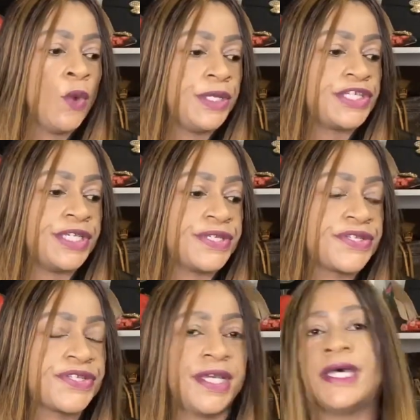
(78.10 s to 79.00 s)
which
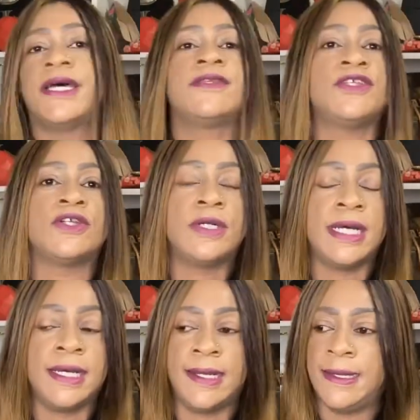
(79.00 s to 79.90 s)
is, uh, you know,
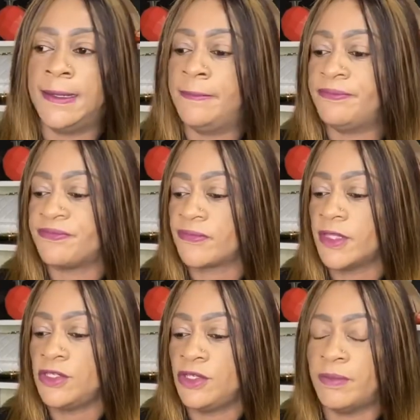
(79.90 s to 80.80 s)
uh, um,
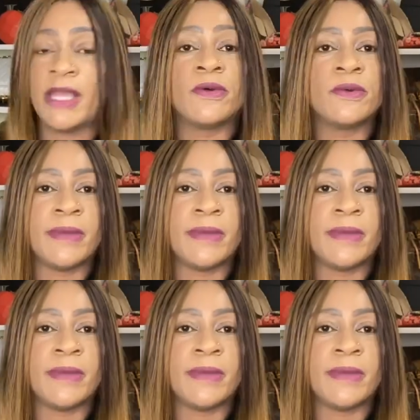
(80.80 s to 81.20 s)
you know, my,